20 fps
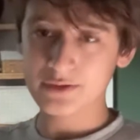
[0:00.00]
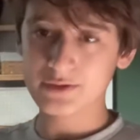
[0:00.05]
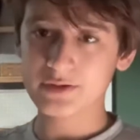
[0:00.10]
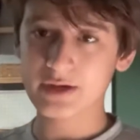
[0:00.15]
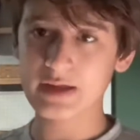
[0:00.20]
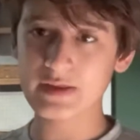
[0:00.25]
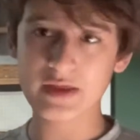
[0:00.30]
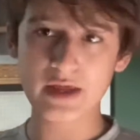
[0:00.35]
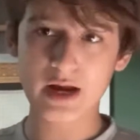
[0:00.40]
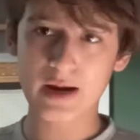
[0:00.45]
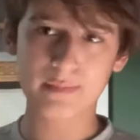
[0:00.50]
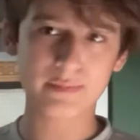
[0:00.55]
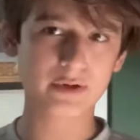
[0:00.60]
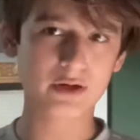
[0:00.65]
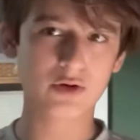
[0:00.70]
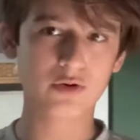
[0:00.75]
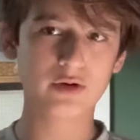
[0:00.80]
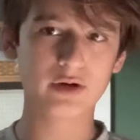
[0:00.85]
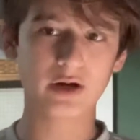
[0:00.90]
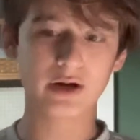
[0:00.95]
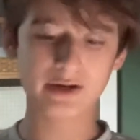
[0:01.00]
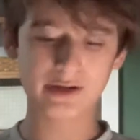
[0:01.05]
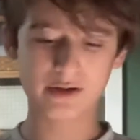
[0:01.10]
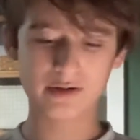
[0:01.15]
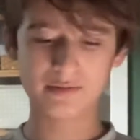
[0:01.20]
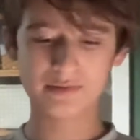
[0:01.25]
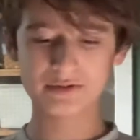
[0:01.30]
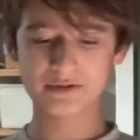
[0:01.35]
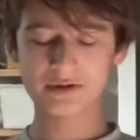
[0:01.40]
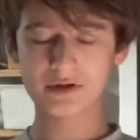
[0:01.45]
And then I'm gonna quit audio
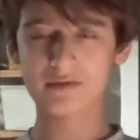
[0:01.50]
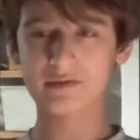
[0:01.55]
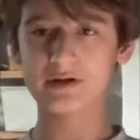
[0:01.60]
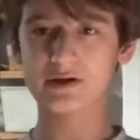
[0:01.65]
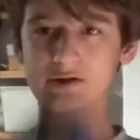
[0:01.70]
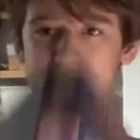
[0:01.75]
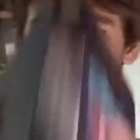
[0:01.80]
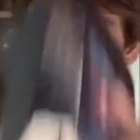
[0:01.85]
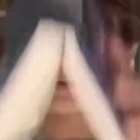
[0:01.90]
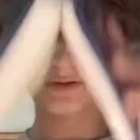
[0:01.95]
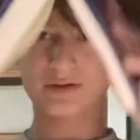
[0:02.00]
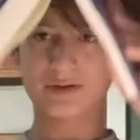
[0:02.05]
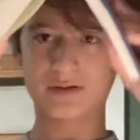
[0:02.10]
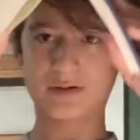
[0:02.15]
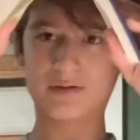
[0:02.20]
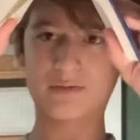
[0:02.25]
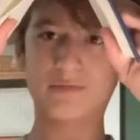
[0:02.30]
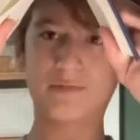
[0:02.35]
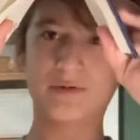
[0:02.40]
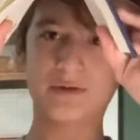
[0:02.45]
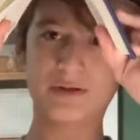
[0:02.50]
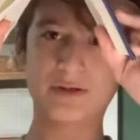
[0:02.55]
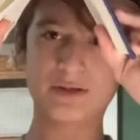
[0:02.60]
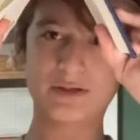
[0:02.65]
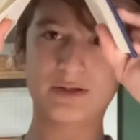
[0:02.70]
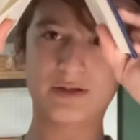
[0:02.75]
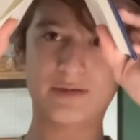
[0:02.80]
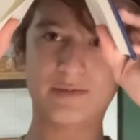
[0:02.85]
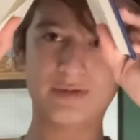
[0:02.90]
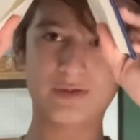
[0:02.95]
and start reading in person, but this
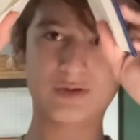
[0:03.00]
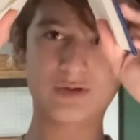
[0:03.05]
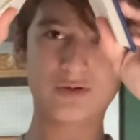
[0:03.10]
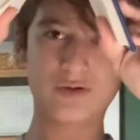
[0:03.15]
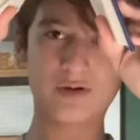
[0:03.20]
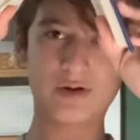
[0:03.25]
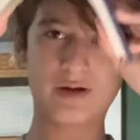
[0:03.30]
is how much there I